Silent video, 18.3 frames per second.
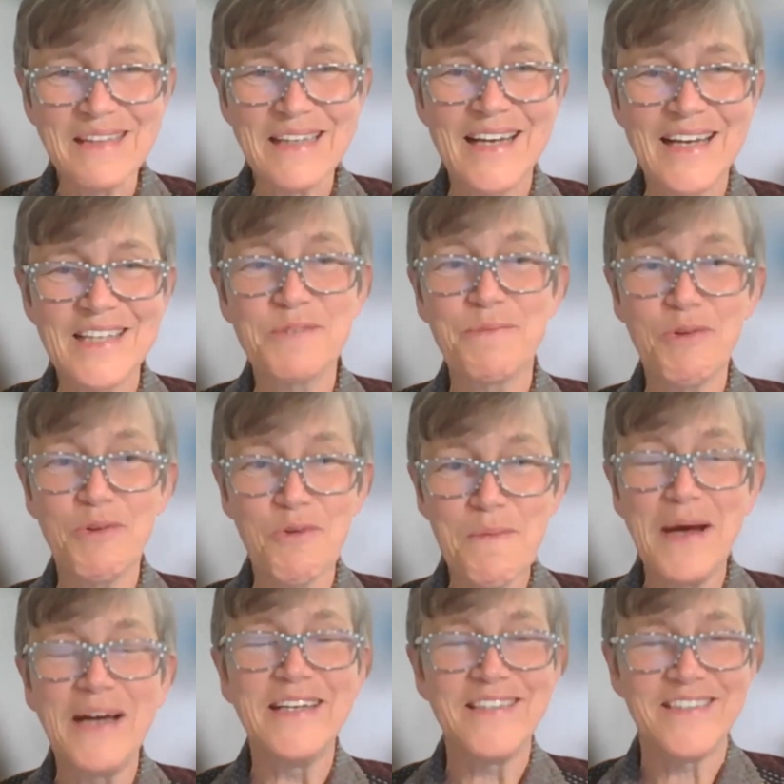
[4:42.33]
And to be
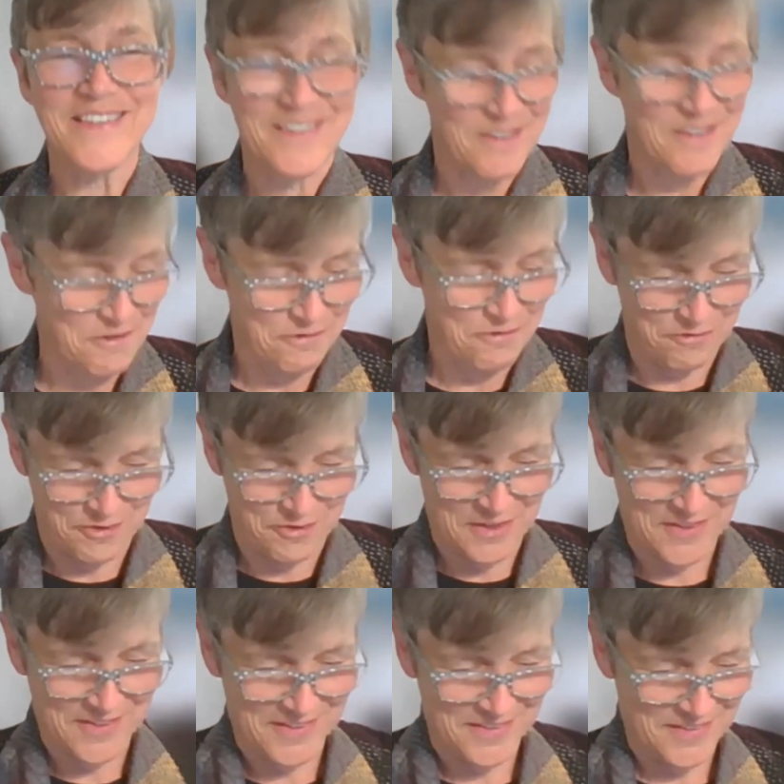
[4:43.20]
reminded of
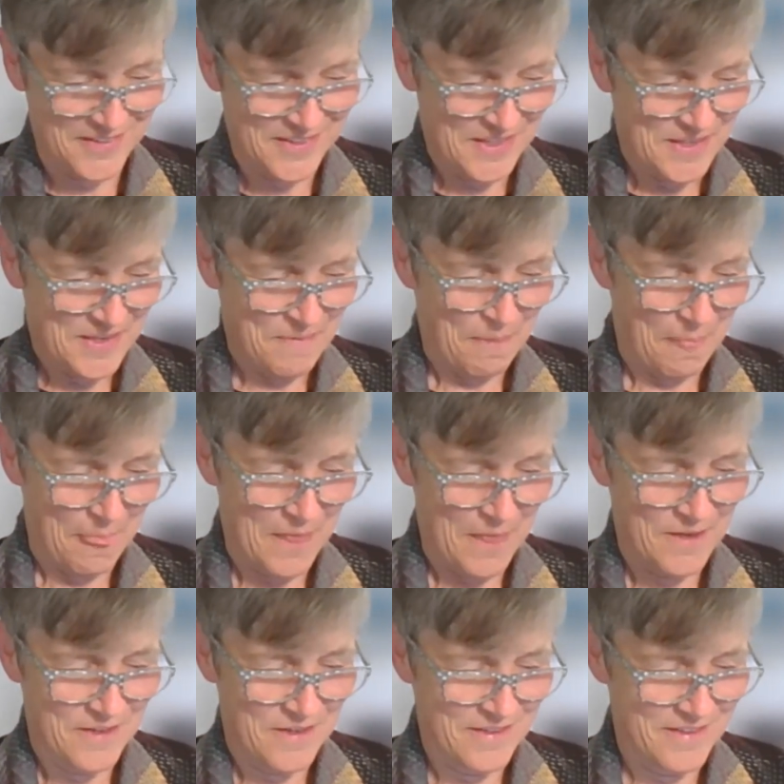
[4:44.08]
uh,
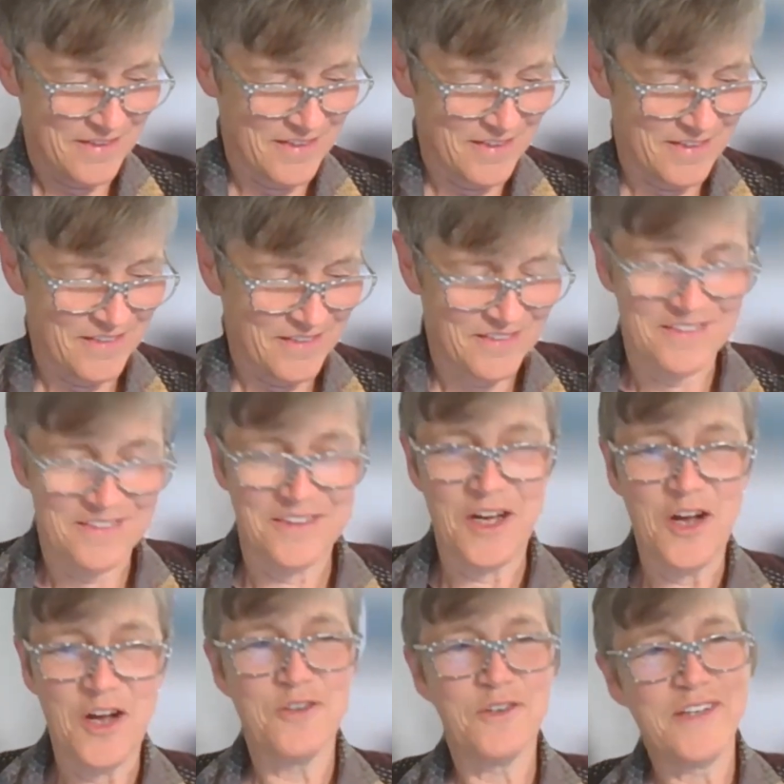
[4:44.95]
uh,
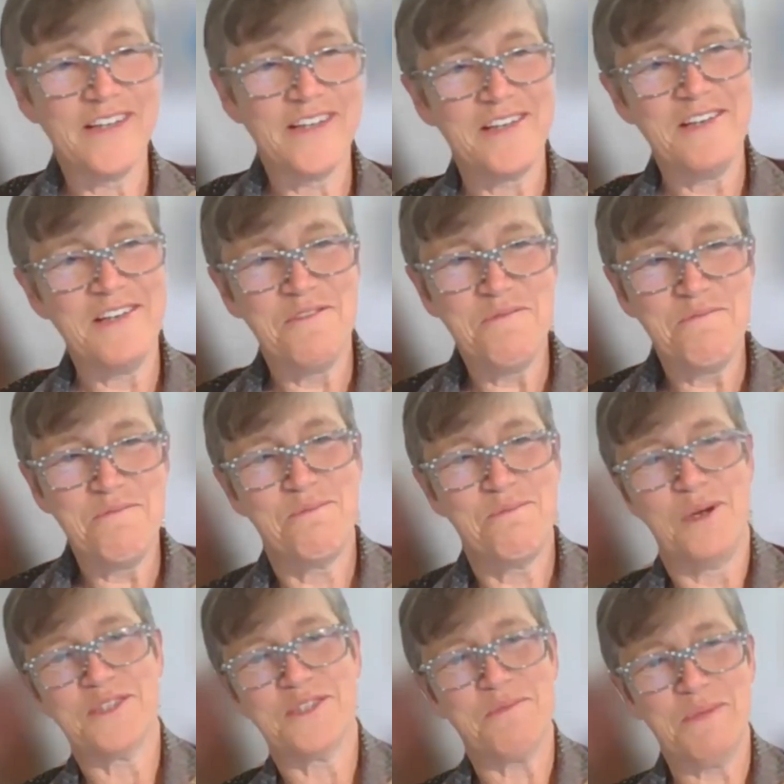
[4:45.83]
the only
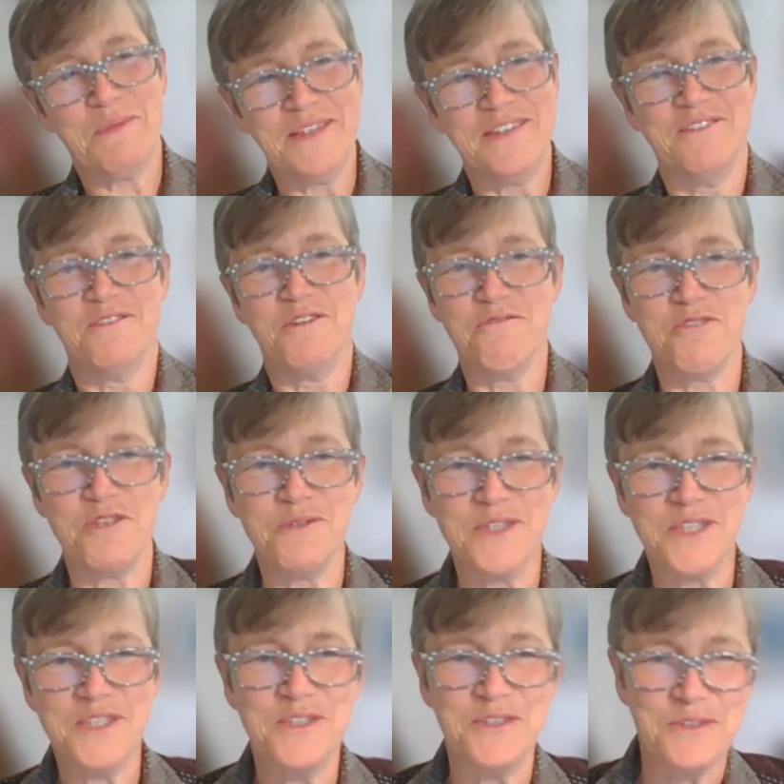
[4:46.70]
possibly
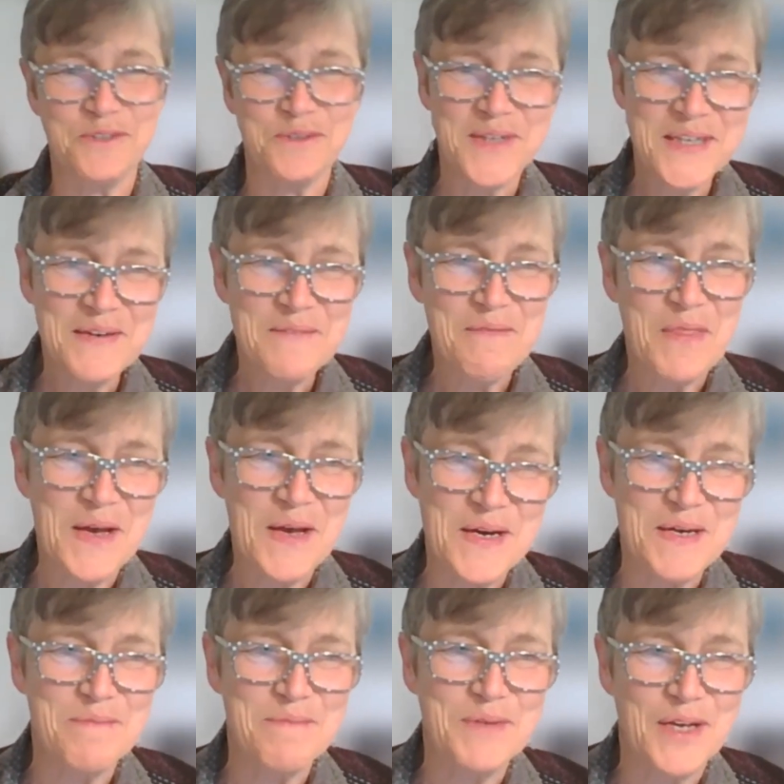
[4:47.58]
reviewer two
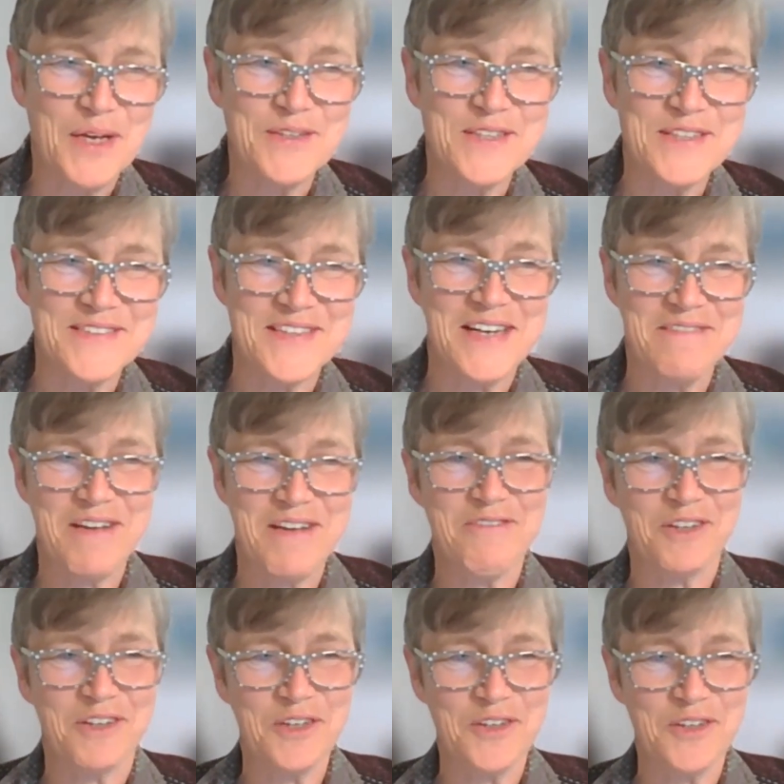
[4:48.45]
um, notice I've
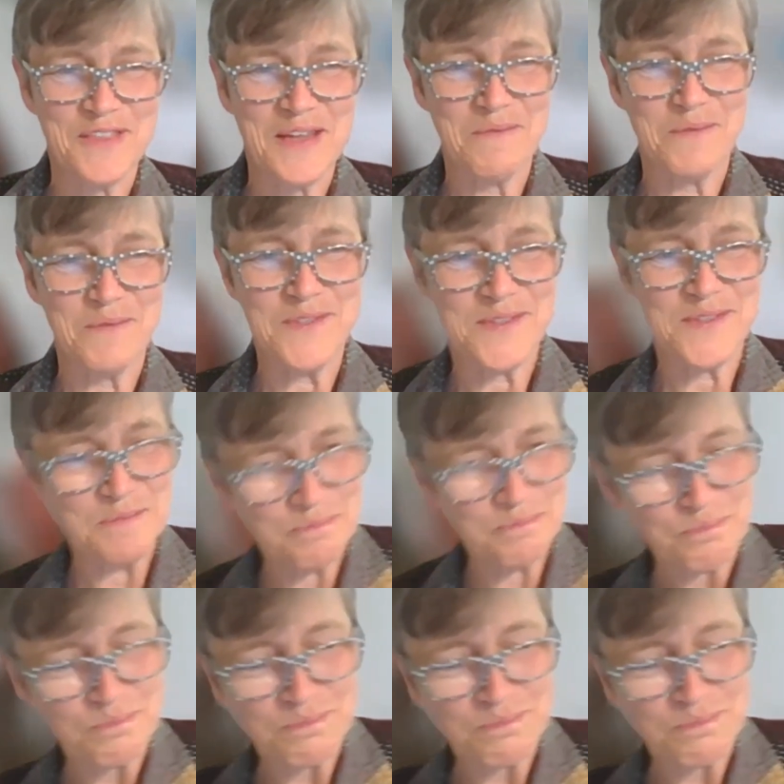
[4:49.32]
ever got that was